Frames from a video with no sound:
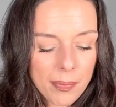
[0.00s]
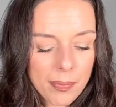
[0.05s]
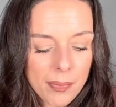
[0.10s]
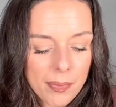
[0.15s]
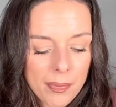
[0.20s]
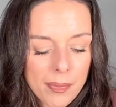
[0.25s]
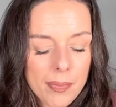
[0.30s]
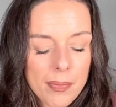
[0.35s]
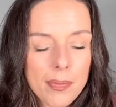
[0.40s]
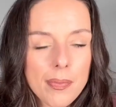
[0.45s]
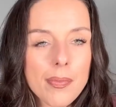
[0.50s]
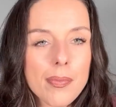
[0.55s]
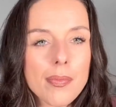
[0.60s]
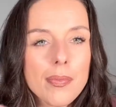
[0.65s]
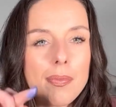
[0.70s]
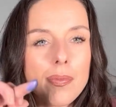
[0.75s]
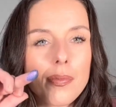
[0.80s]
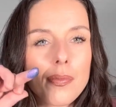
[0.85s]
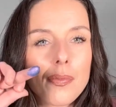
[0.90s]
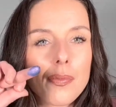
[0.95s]

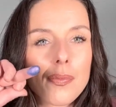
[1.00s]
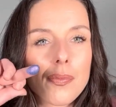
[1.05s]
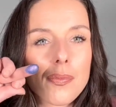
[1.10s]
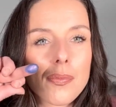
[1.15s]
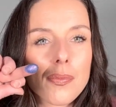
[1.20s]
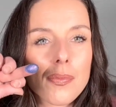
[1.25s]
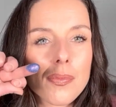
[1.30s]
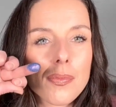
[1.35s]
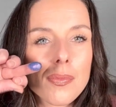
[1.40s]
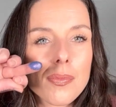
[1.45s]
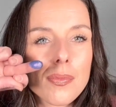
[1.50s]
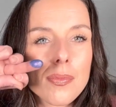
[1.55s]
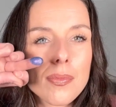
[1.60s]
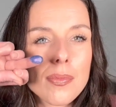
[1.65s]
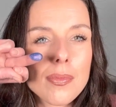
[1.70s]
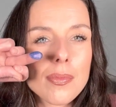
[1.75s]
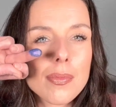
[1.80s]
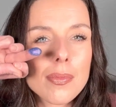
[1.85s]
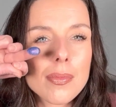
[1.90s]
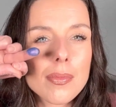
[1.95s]

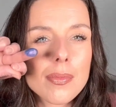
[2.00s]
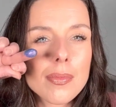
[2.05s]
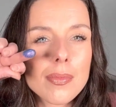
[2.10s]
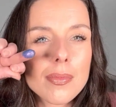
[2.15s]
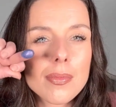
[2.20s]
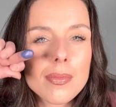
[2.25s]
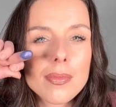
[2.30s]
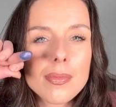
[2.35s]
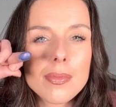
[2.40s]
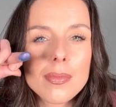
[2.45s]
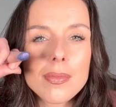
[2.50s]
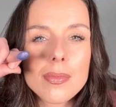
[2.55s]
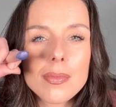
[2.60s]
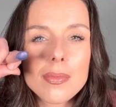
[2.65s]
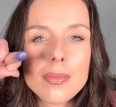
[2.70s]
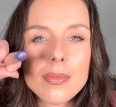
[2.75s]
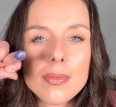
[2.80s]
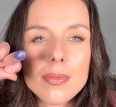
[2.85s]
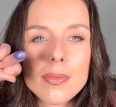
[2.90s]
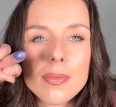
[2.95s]

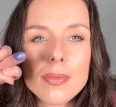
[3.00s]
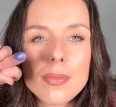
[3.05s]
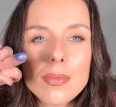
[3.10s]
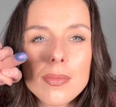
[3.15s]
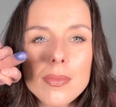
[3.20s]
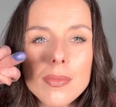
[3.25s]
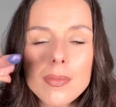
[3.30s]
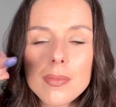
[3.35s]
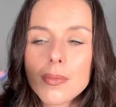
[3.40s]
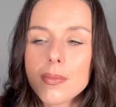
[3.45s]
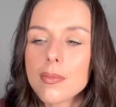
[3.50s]
No one is speaking in this clip.